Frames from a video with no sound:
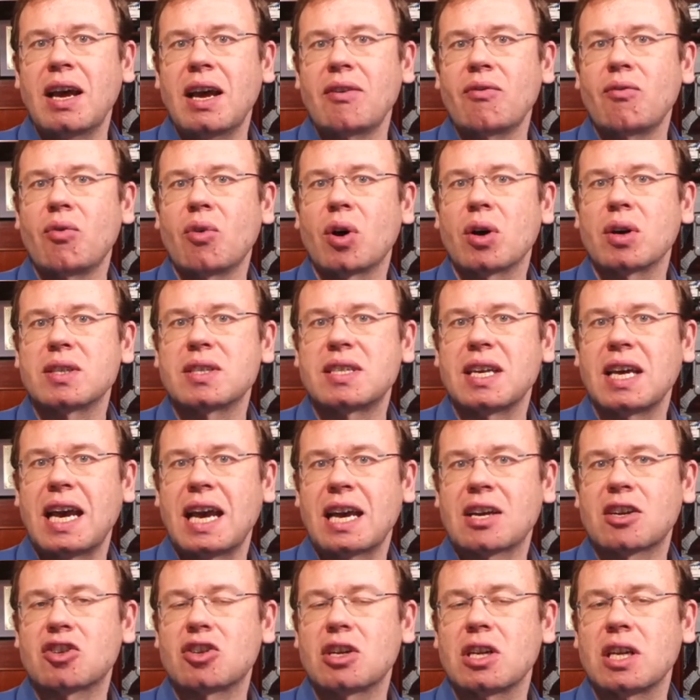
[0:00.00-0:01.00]
was
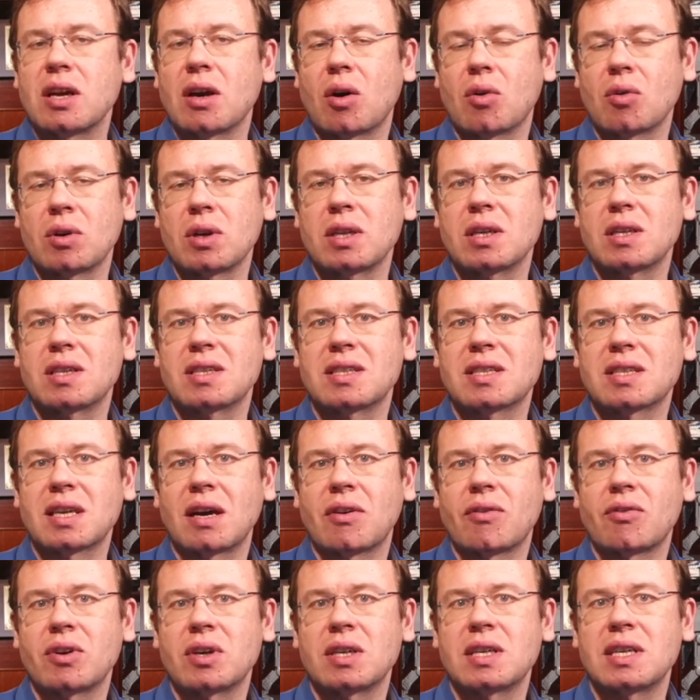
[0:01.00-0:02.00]
actually only
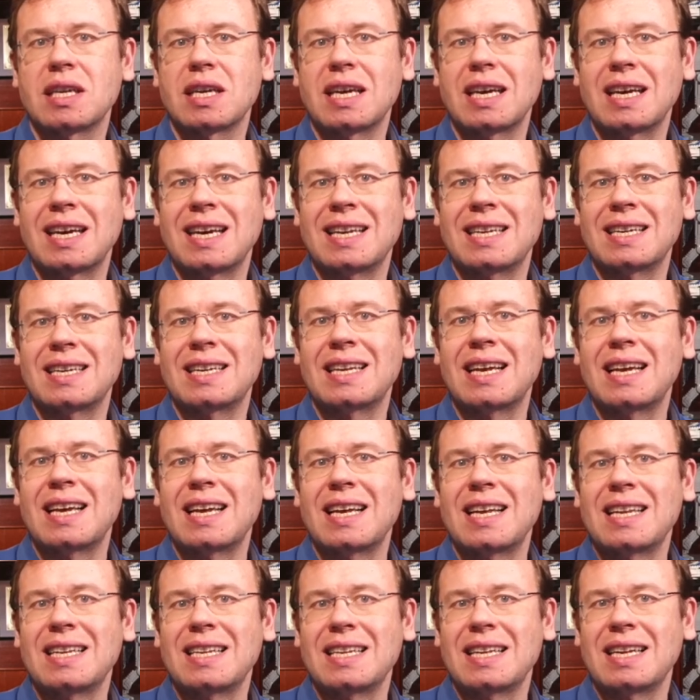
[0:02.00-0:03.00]
discovered in
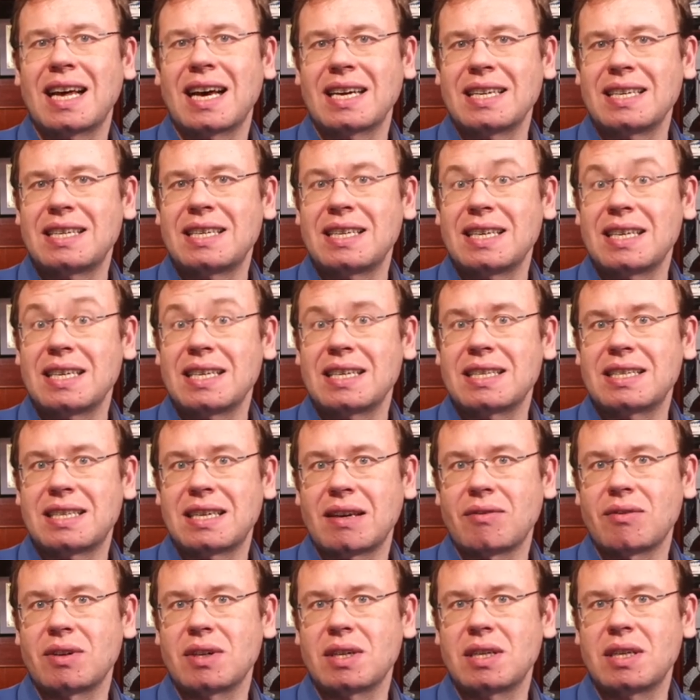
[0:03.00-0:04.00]

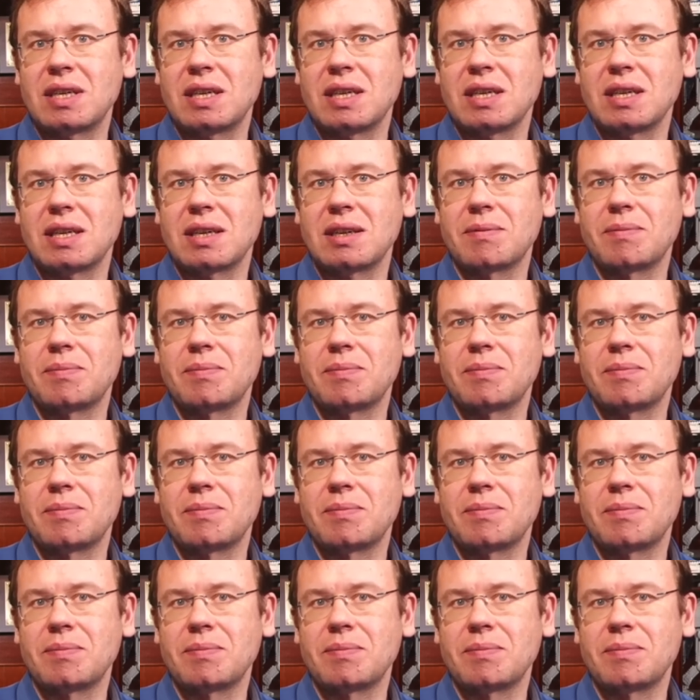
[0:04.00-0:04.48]
1917.